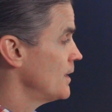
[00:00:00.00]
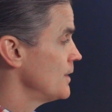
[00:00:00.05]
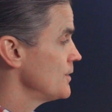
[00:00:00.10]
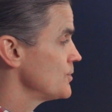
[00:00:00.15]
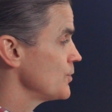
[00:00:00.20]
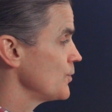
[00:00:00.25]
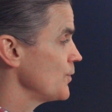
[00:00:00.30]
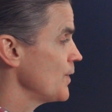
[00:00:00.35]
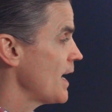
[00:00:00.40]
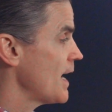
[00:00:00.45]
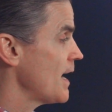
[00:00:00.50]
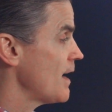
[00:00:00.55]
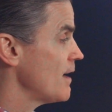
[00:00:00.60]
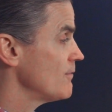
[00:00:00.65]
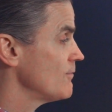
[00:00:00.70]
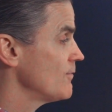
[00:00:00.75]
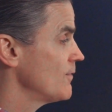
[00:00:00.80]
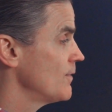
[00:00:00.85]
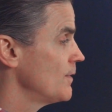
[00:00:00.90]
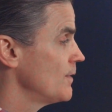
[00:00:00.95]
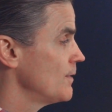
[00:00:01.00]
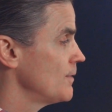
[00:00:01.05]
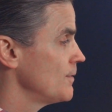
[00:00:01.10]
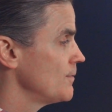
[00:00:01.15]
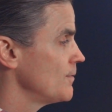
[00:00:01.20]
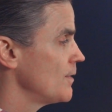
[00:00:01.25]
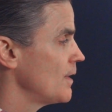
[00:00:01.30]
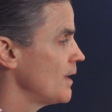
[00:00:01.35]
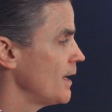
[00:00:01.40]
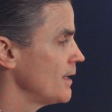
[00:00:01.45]
So you have
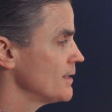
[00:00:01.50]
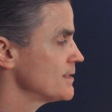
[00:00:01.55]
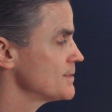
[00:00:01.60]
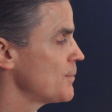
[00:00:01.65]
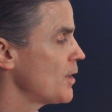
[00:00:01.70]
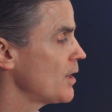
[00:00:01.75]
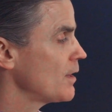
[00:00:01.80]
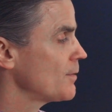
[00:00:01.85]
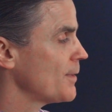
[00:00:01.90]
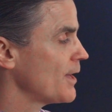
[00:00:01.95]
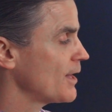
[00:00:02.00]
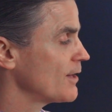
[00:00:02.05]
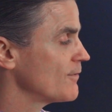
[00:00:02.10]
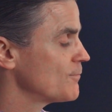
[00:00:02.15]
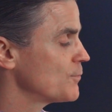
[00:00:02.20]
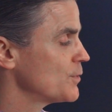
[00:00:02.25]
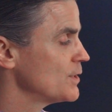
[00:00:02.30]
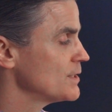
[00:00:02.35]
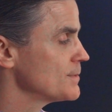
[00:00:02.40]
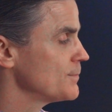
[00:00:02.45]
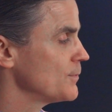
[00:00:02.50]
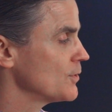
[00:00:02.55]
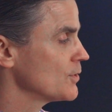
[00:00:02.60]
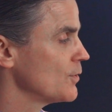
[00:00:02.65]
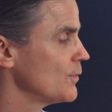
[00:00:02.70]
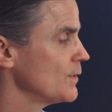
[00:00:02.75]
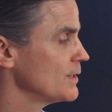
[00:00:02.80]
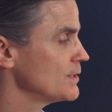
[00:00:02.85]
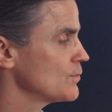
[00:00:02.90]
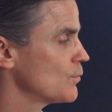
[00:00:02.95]
a small amount of principal
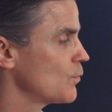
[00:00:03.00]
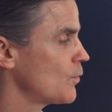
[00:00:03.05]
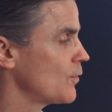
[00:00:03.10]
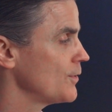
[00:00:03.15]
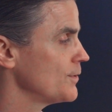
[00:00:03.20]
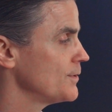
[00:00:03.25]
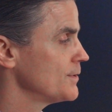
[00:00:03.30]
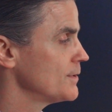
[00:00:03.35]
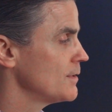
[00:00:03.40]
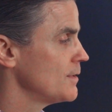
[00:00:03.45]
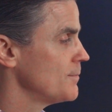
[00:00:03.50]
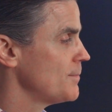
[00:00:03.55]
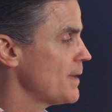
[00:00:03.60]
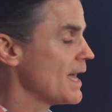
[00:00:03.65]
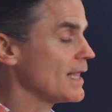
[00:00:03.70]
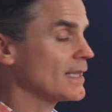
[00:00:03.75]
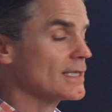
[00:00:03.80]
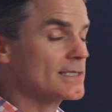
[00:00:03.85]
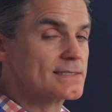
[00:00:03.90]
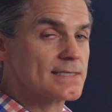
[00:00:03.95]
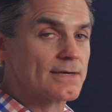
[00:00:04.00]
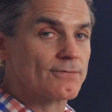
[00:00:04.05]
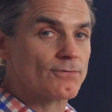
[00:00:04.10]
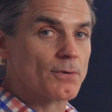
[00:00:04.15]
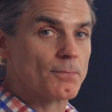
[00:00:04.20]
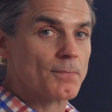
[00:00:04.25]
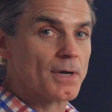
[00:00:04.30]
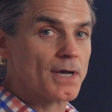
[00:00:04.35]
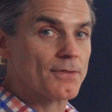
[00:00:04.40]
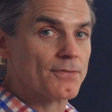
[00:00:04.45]
going toward the balance every
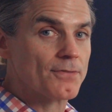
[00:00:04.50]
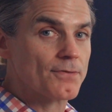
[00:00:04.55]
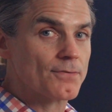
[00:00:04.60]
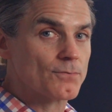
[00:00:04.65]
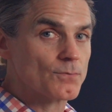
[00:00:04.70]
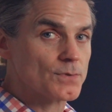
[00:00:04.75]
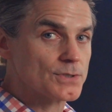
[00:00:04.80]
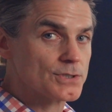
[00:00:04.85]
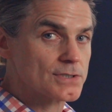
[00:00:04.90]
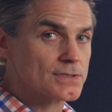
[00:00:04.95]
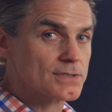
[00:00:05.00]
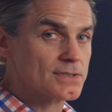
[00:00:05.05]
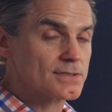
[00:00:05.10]
month, which is